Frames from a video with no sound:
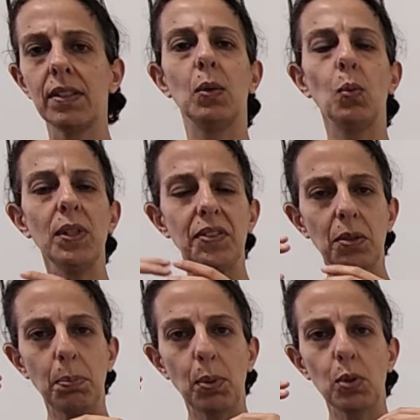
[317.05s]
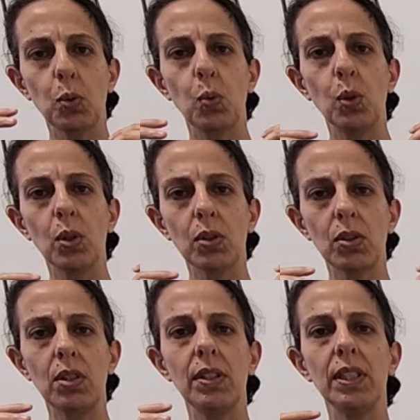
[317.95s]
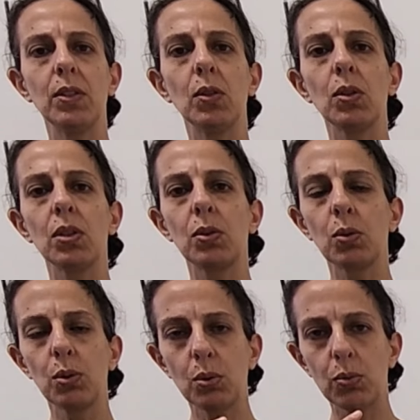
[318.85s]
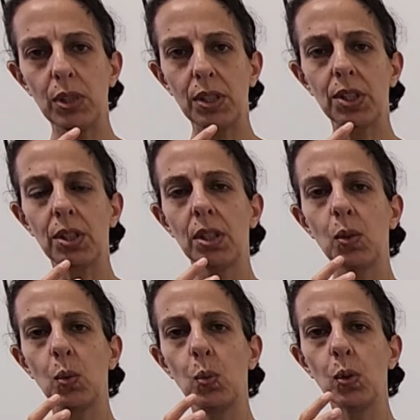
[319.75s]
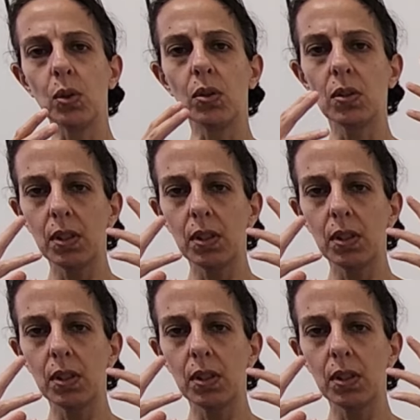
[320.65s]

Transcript: we support water in order to nourish wood.